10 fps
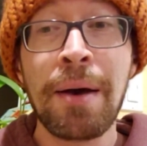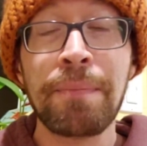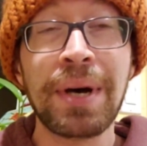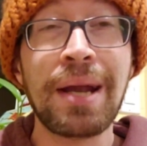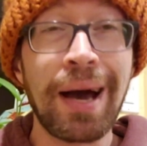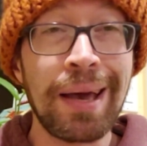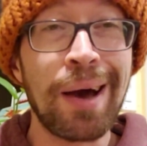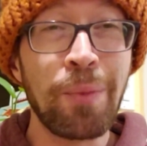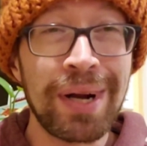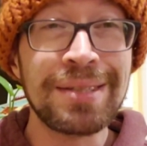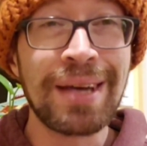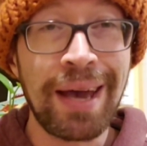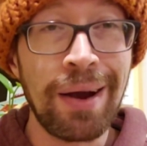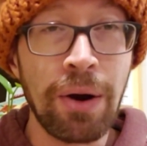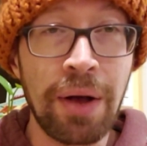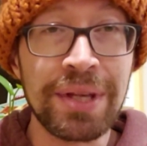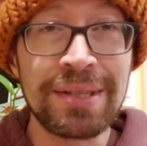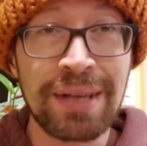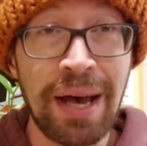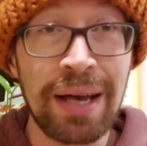but I, I wanted to err on the
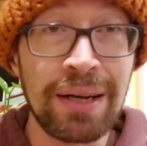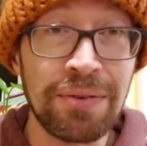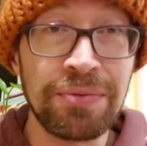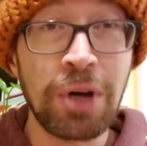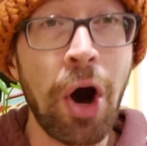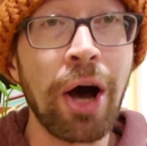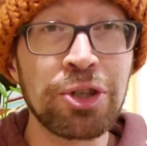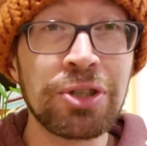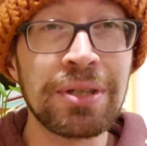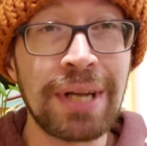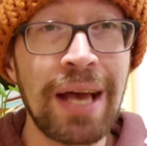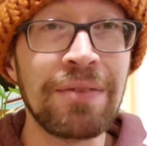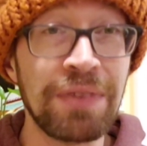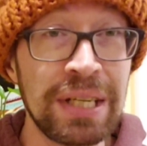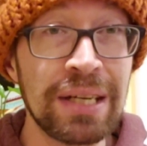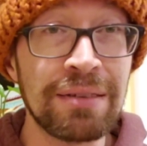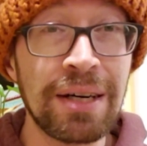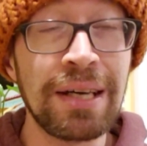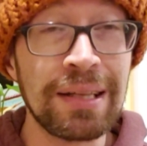side of caution and vanilla,